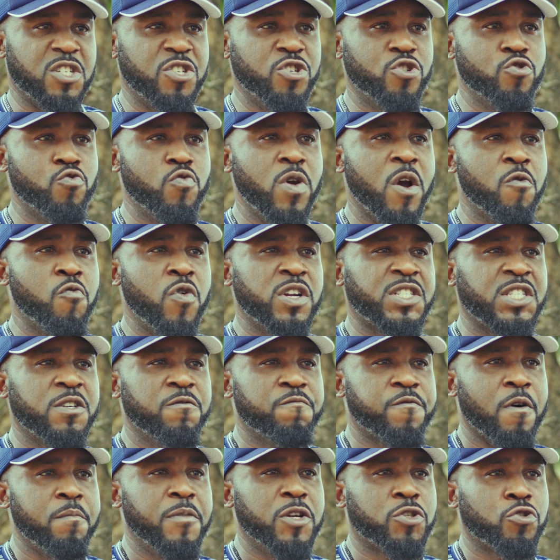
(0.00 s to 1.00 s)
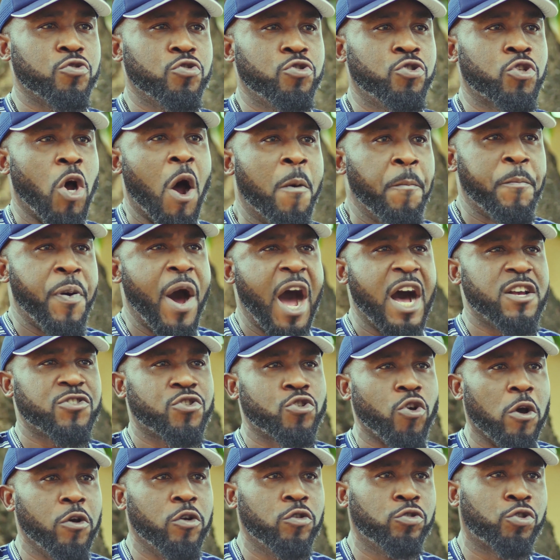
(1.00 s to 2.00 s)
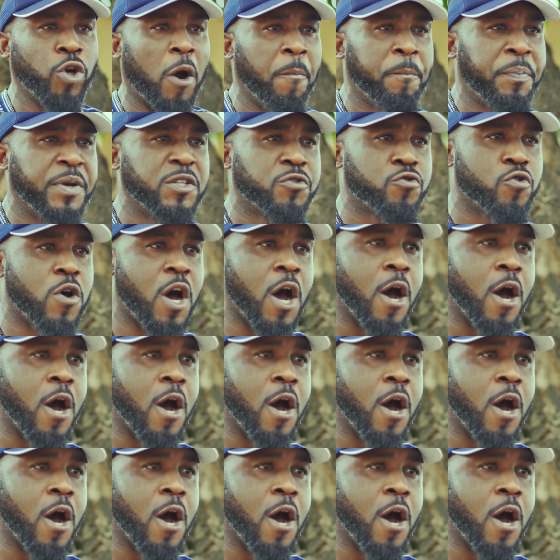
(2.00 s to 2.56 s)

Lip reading: And you were waiting for me to dump her, so you jump into